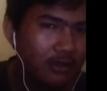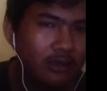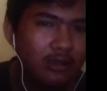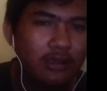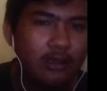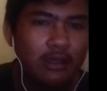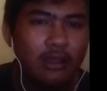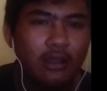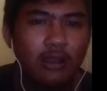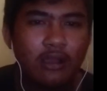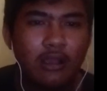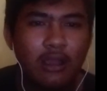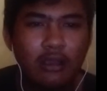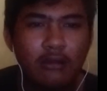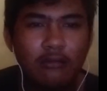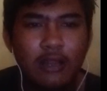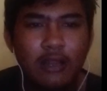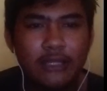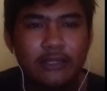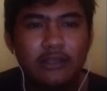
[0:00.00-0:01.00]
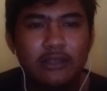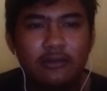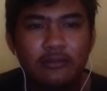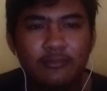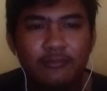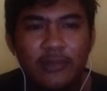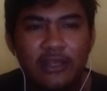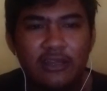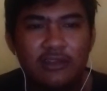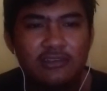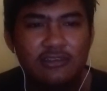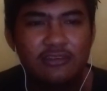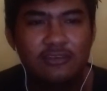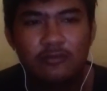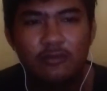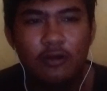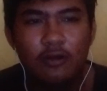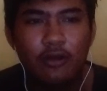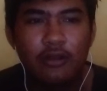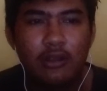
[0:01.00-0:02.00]
Calculating mean
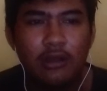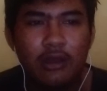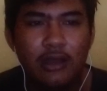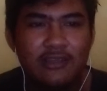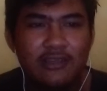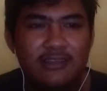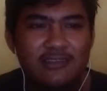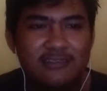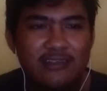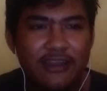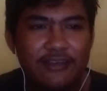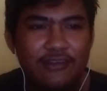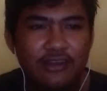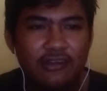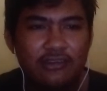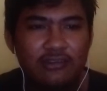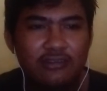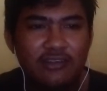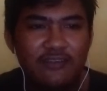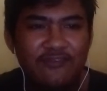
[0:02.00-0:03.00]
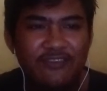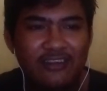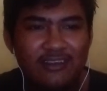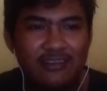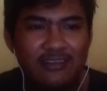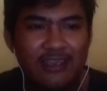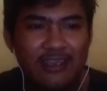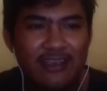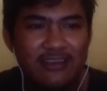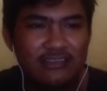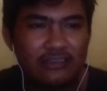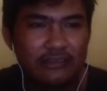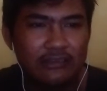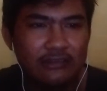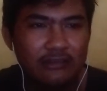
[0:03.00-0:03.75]
score as standard deviation